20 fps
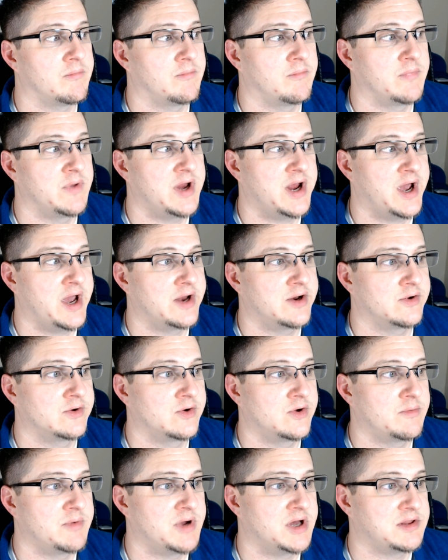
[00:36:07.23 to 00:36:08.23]
Yeah, I don't
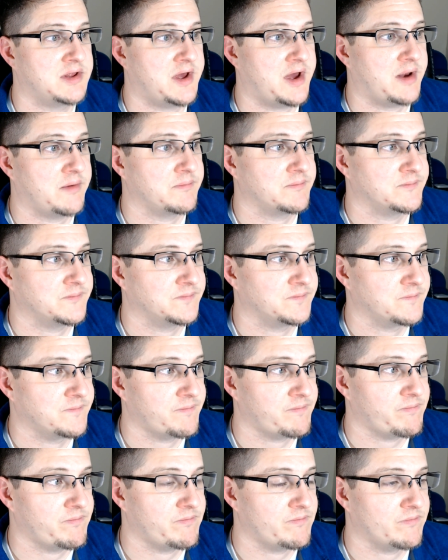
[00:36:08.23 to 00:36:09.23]
know about that.
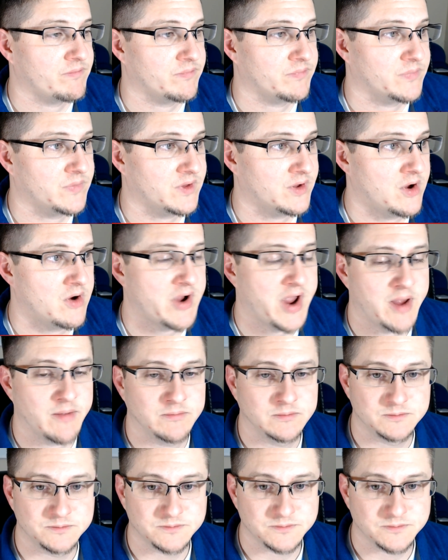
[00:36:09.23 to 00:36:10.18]
Okay.